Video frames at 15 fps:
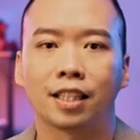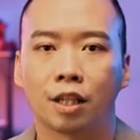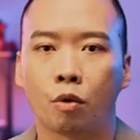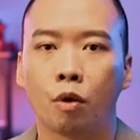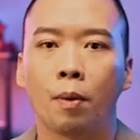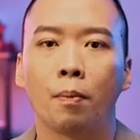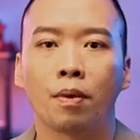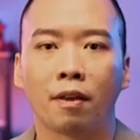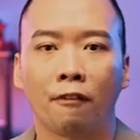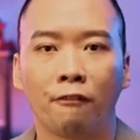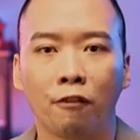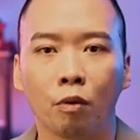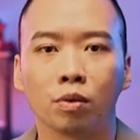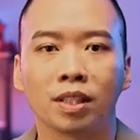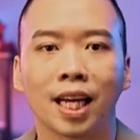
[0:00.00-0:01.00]
is equipped with a
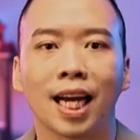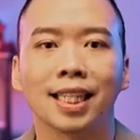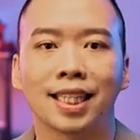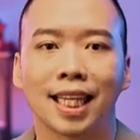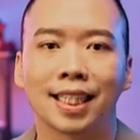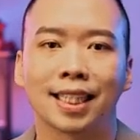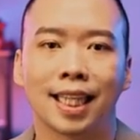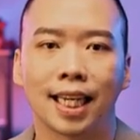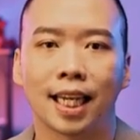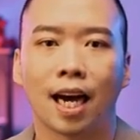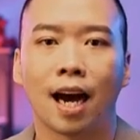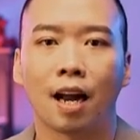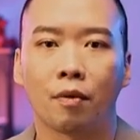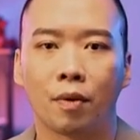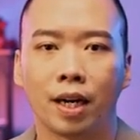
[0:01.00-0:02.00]
full-size SD
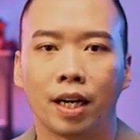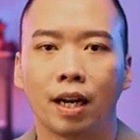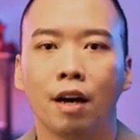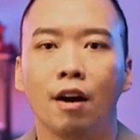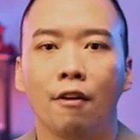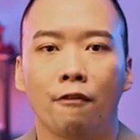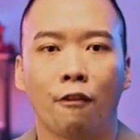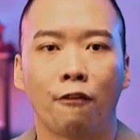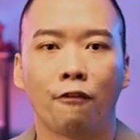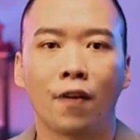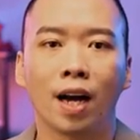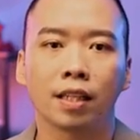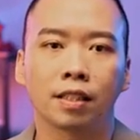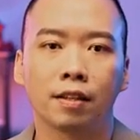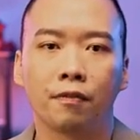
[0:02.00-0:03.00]
card reader for
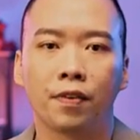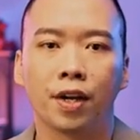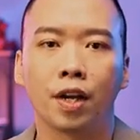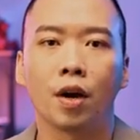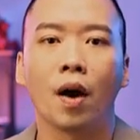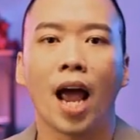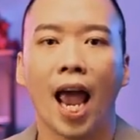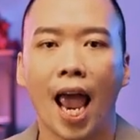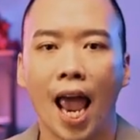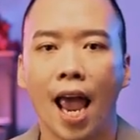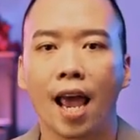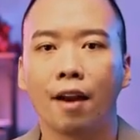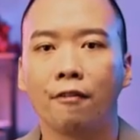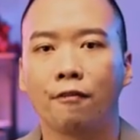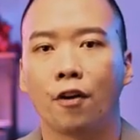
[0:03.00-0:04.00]
faster video
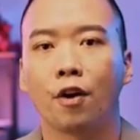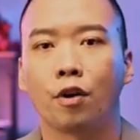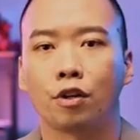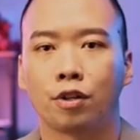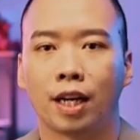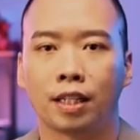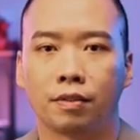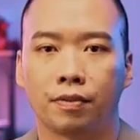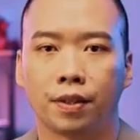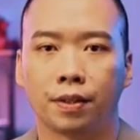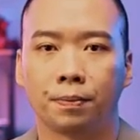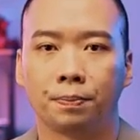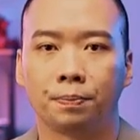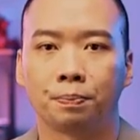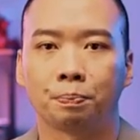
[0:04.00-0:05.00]
and photo
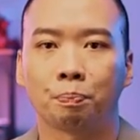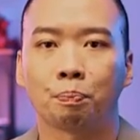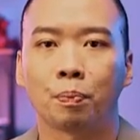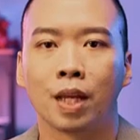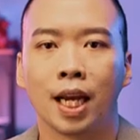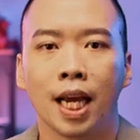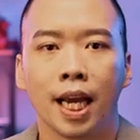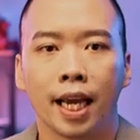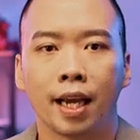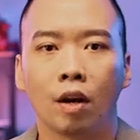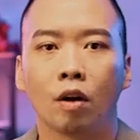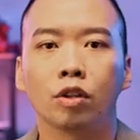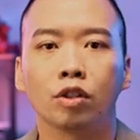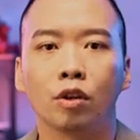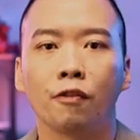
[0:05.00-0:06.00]
transfer. It
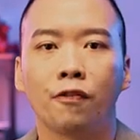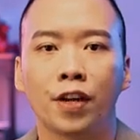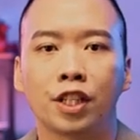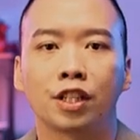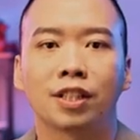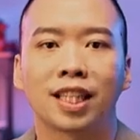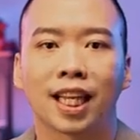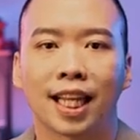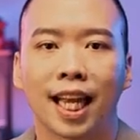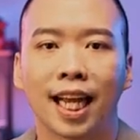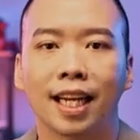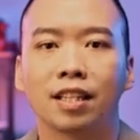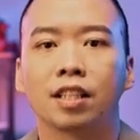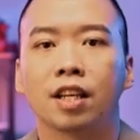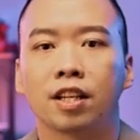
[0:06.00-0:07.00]
also features the
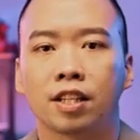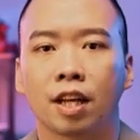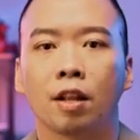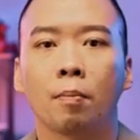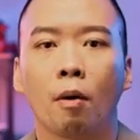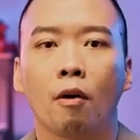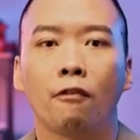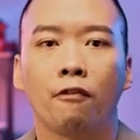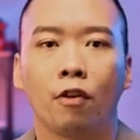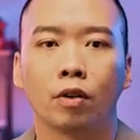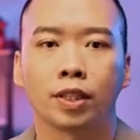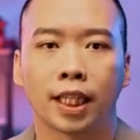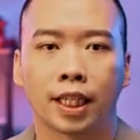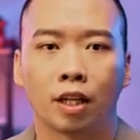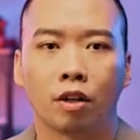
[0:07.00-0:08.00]
latest Thunderbolt
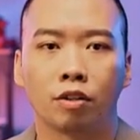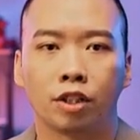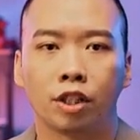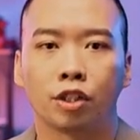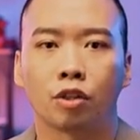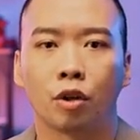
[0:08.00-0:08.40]
4 technology,